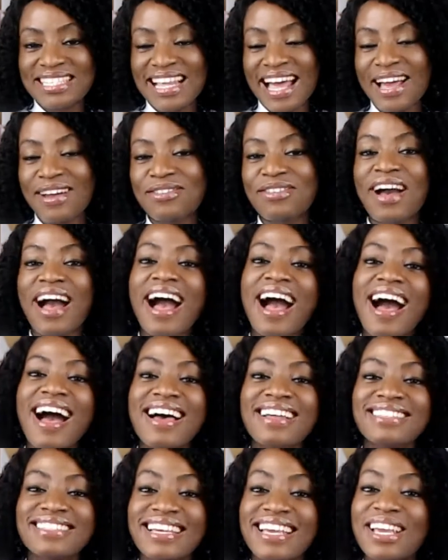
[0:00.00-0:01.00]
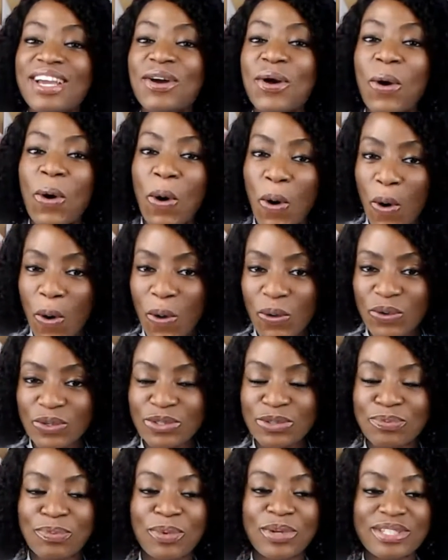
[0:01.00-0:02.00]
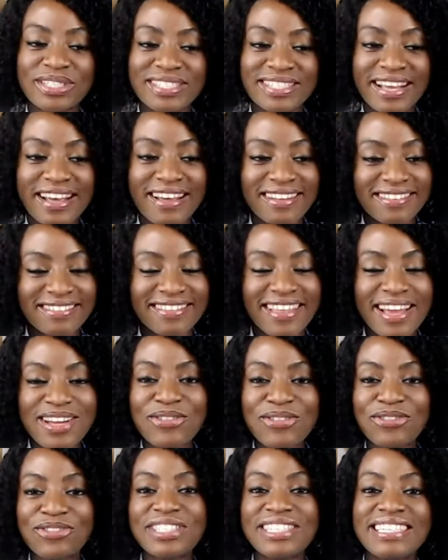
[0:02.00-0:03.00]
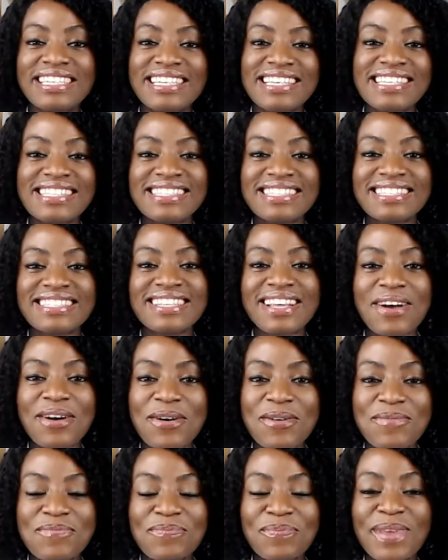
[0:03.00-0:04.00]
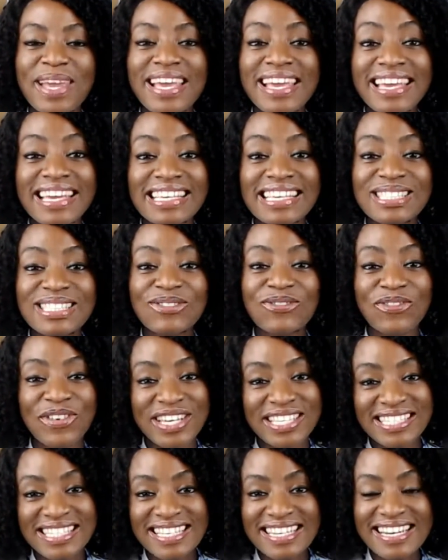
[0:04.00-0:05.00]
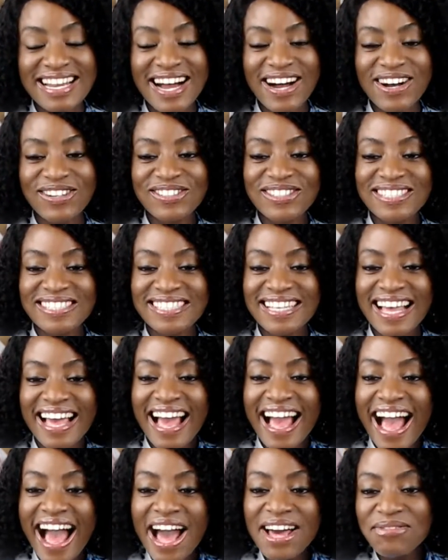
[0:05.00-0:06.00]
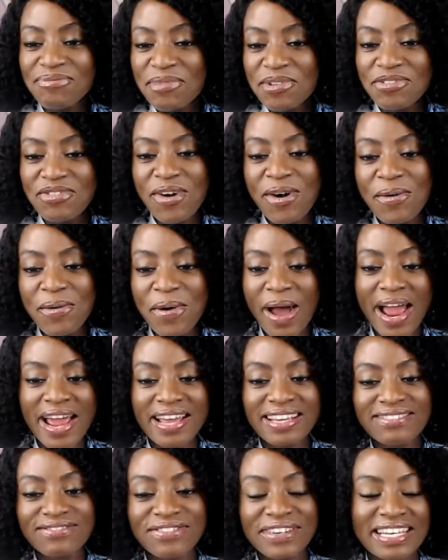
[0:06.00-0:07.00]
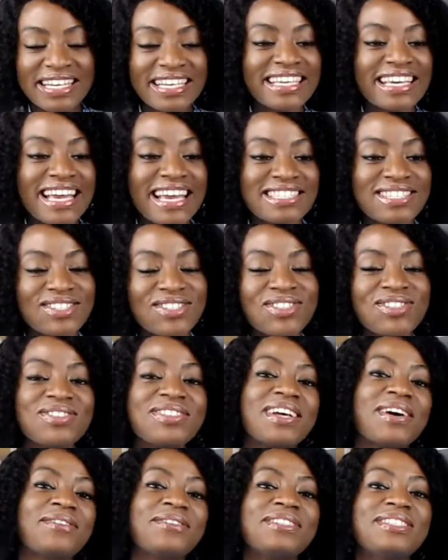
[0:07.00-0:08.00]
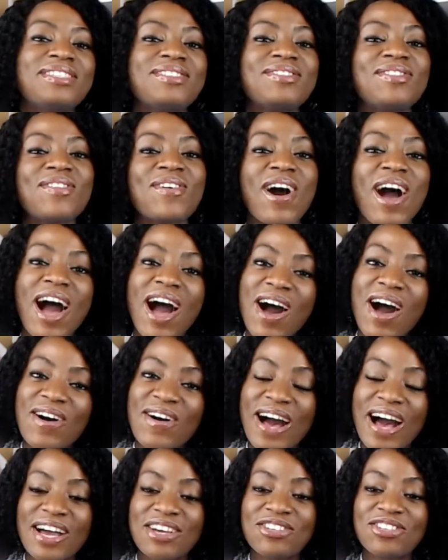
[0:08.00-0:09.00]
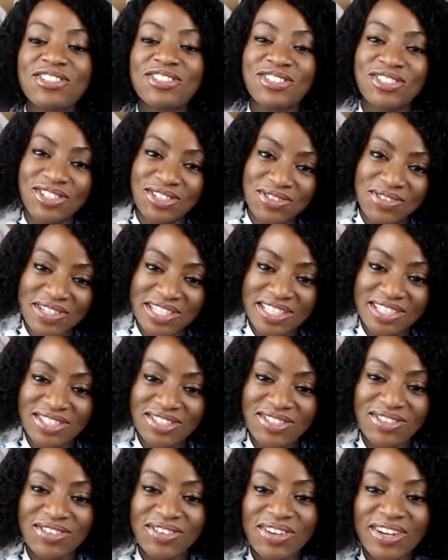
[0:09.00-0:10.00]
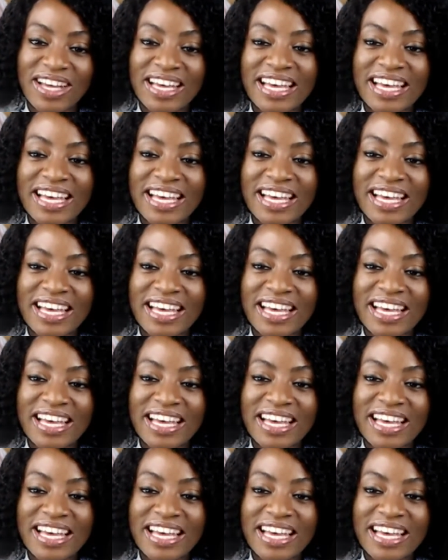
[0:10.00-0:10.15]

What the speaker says: I've had a cold, but thankfully it's phasing out. And before I really get into it, I want to know, how are you doing? So